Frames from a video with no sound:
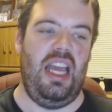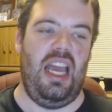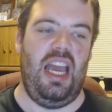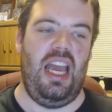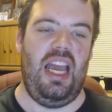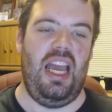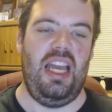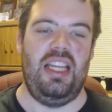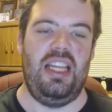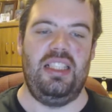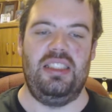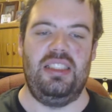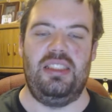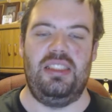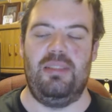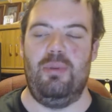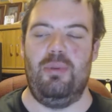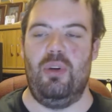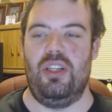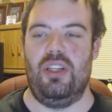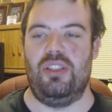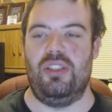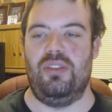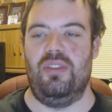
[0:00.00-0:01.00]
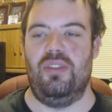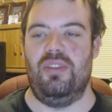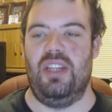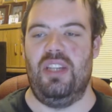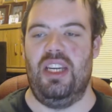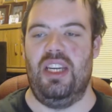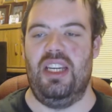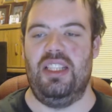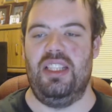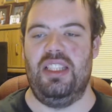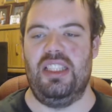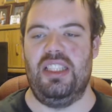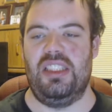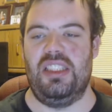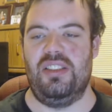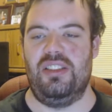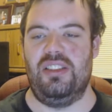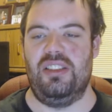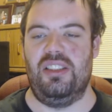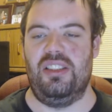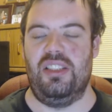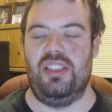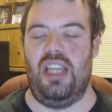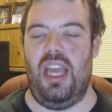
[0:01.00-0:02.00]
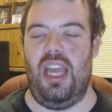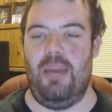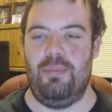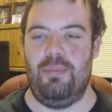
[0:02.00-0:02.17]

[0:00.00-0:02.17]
And to be honest with you, this